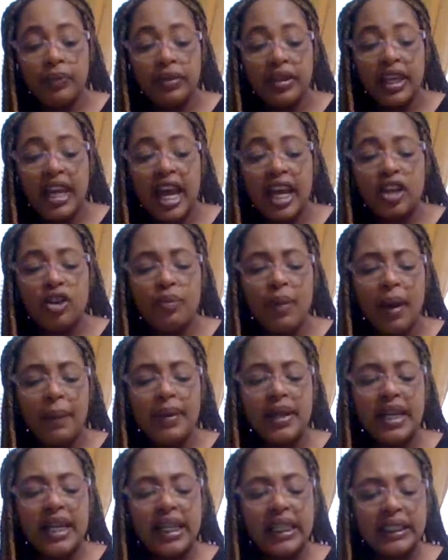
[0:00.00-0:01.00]
Yeah, you may
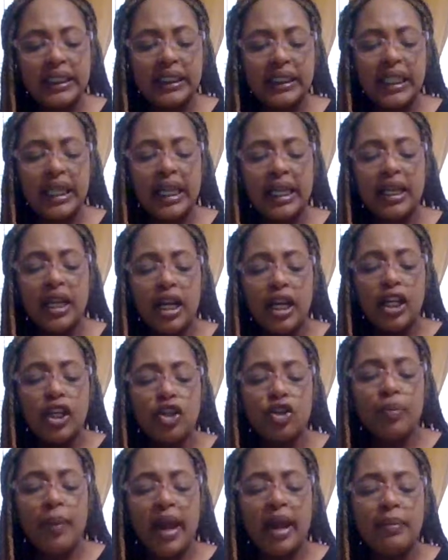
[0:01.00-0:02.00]
be innocent.
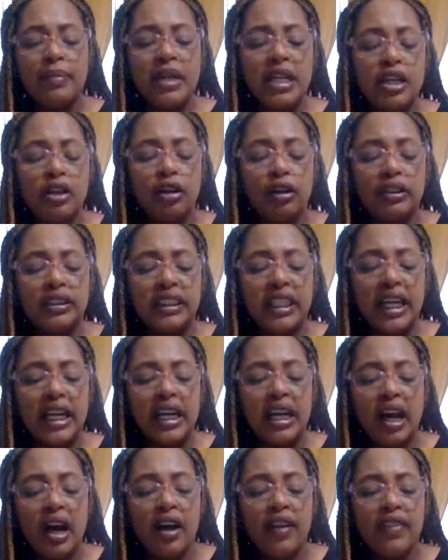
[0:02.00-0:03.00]
You may be, you know,
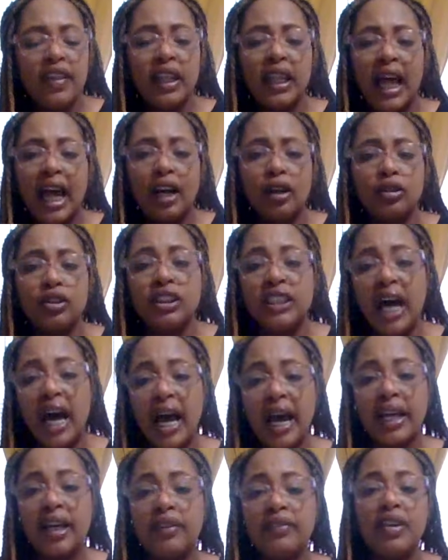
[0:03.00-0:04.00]
saying in the lighter
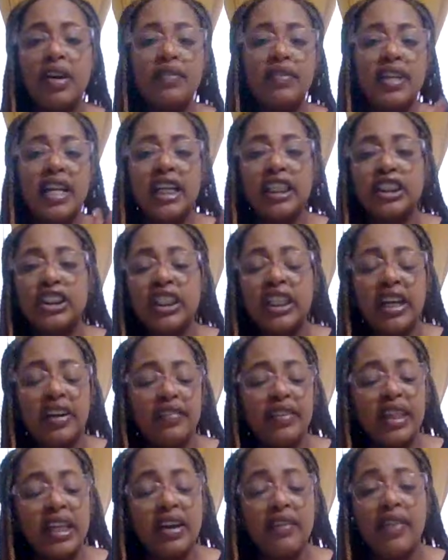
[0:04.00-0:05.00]
side of divination and
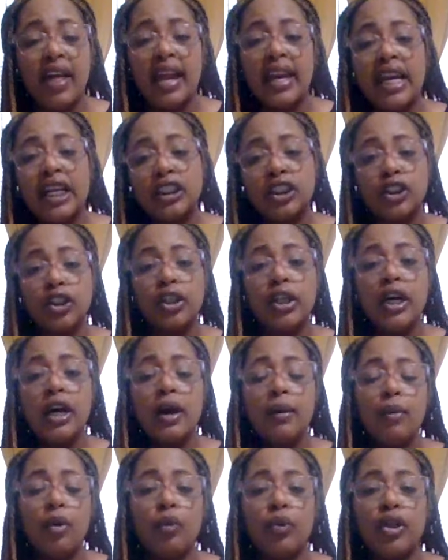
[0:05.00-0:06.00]
everything of that nature.
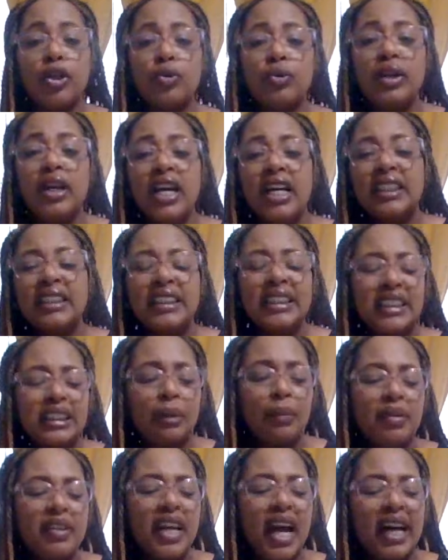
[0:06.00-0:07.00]
But when you see
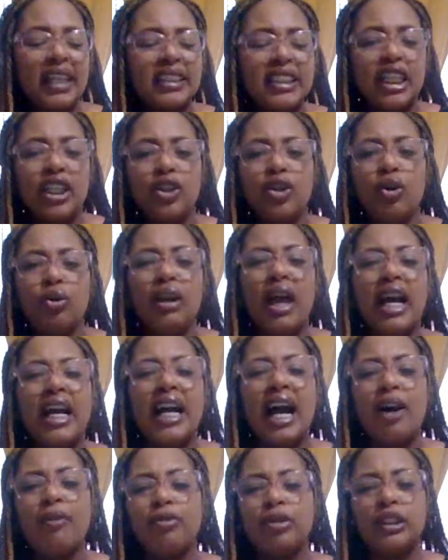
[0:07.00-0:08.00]
some of y'all like you don't like
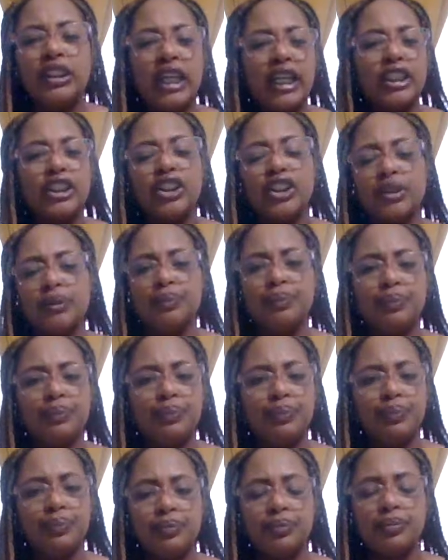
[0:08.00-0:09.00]
confrontation
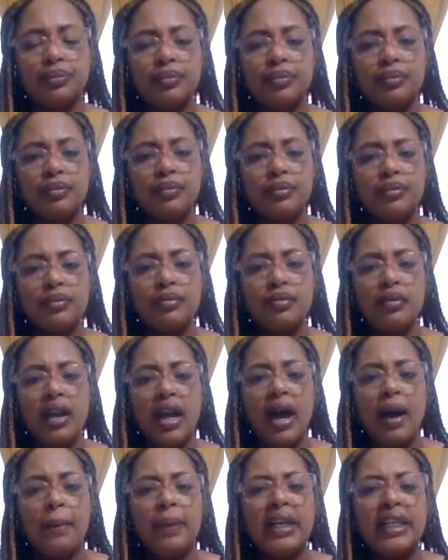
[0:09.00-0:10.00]

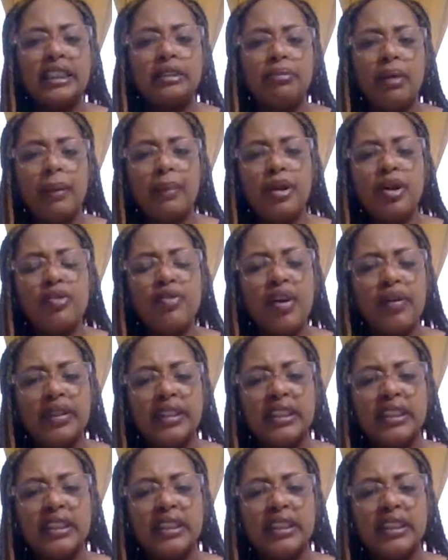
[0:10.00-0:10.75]
because maybe you're very